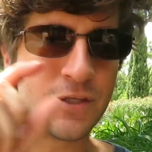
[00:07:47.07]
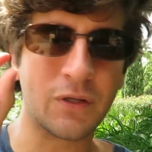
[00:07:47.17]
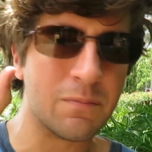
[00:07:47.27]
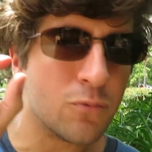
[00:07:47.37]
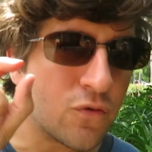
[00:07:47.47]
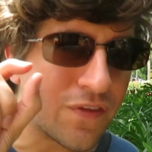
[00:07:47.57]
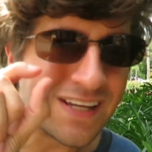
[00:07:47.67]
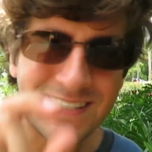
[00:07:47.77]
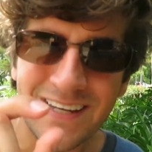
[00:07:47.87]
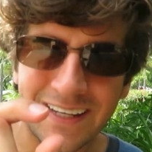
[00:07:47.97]
You can move
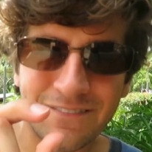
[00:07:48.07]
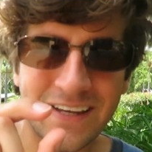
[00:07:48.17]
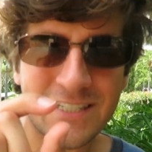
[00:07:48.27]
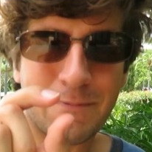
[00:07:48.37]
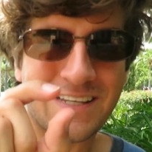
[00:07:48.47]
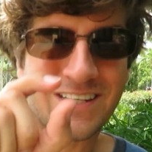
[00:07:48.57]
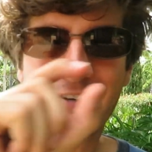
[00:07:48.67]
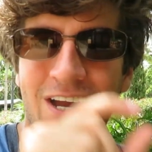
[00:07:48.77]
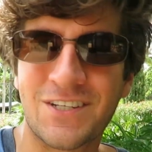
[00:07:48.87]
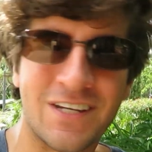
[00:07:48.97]
that second fast pass
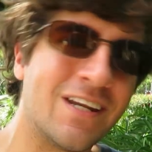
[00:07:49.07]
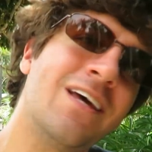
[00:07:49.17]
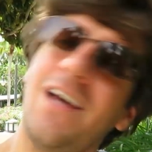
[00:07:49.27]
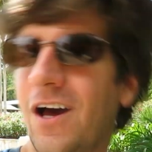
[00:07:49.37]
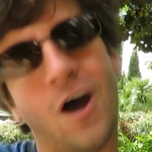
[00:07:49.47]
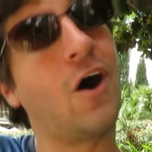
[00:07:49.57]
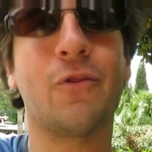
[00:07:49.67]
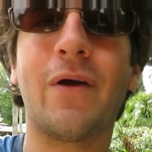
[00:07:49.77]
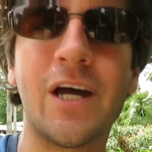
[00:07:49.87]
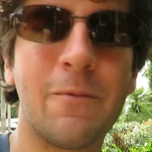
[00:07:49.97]
attraction
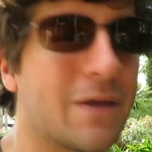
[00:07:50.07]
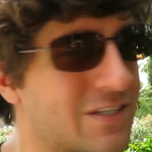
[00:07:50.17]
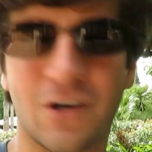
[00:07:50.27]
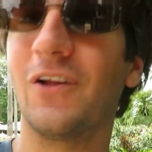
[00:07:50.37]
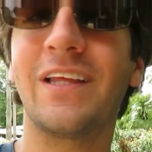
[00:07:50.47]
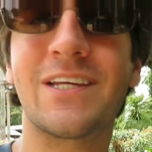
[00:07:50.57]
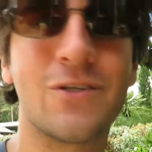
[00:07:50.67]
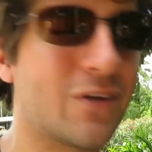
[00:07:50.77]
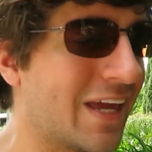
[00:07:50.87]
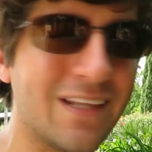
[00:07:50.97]
all the way up as early
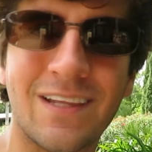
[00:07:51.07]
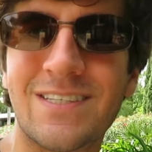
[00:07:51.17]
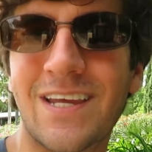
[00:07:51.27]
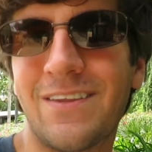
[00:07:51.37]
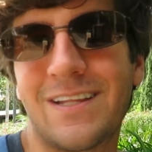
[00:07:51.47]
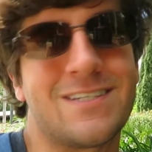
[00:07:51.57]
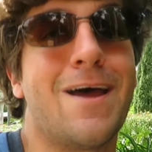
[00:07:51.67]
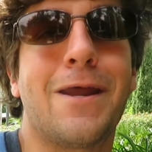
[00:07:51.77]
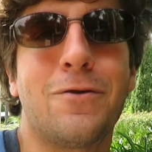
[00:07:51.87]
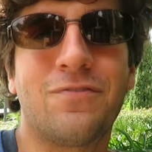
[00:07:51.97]
as you can. Let's say that it's
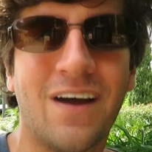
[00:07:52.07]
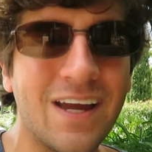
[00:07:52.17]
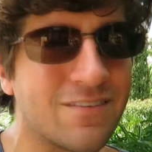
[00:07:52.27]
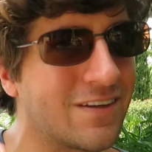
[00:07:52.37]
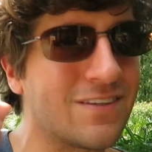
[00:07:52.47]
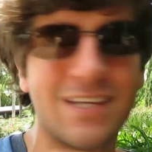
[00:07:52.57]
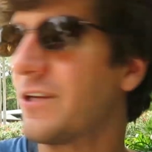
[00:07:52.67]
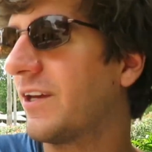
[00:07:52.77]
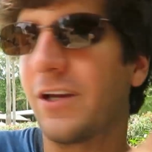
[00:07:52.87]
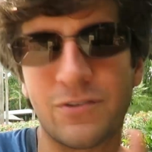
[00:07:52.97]
9:05, and then
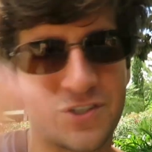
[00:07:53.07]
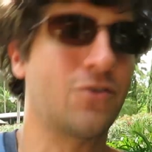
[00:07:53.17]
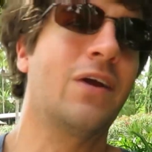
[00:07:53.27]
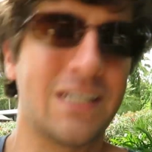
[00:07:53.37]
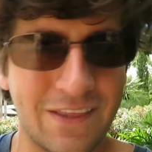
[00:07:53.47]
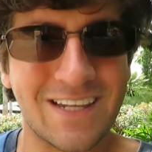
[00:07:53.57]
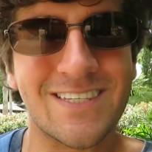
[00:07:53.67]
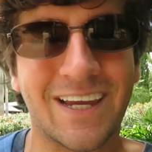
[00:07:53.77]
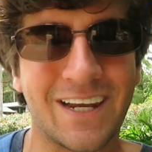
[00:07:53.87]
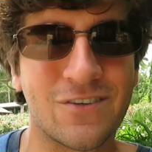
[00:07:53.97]
you can go straight to that
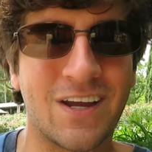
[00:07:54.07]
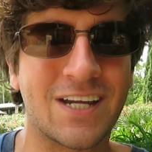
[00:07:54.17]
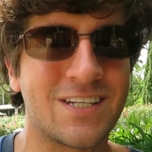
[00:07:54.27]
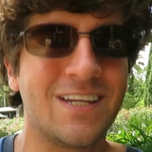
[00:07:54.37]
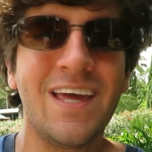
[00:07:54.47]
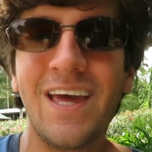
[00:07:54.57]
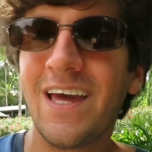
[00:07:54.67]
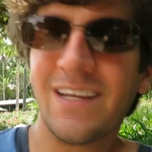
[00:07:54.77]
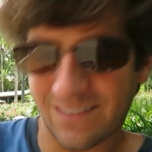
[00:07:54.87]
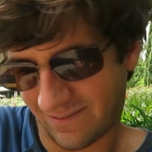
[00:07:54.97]
second attraction,
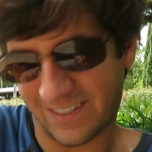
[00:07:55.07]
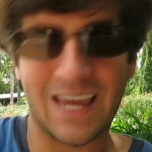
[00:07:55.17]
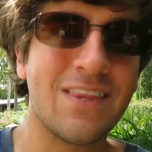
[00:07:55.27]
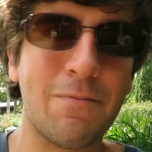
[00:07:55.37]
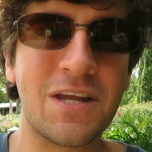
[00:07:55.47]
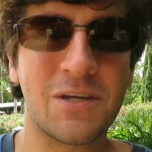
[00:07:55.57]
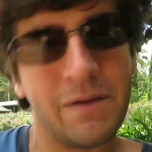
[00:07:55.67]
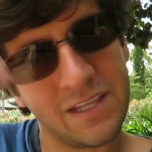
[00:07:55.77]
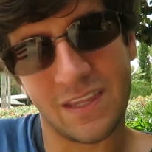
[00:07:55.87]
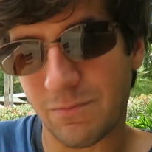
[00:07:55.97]
scan that Magic
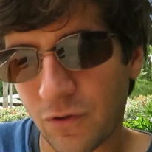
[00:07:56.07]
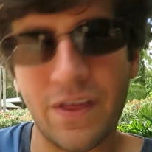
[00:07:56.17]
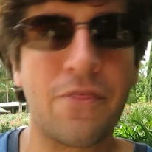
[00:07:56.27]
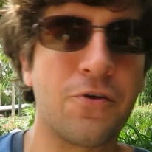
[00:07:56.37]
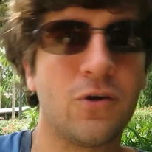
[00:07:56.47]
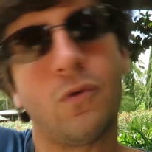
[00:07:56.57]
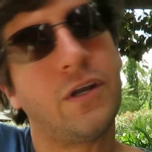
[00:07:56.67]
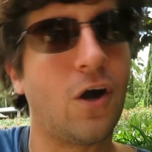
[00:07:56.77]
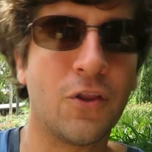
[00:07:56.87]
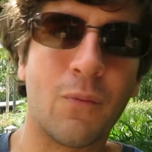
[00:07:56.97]
Band, then move that third
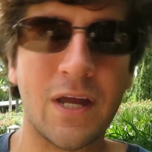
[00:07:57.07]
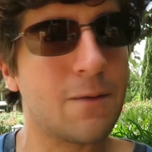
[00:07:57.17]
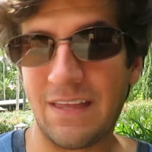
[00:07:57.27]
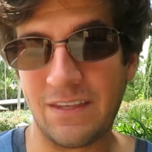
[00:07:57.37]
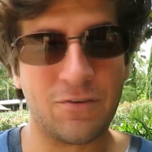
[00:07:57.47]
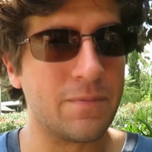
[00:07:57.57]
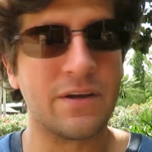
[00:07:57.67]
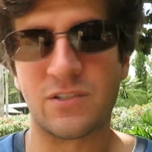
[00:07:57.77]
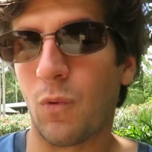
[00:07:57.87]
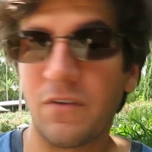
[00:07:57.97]
one all the way up, and then from
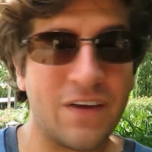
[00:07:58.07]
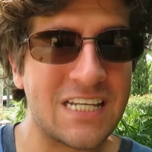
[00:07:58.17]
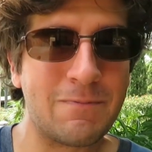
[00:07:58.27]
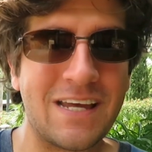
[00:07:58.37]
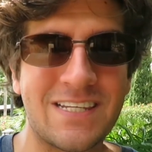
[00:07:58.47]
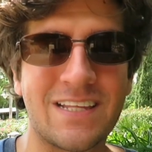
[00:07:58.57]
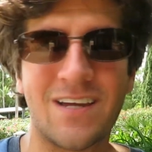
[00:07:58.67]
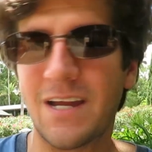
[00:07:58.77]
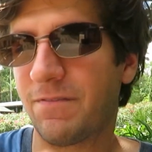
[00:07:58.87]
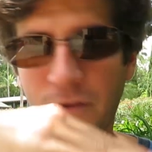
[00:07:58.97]
there it's one fast pass at a
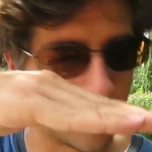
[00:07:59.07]
time for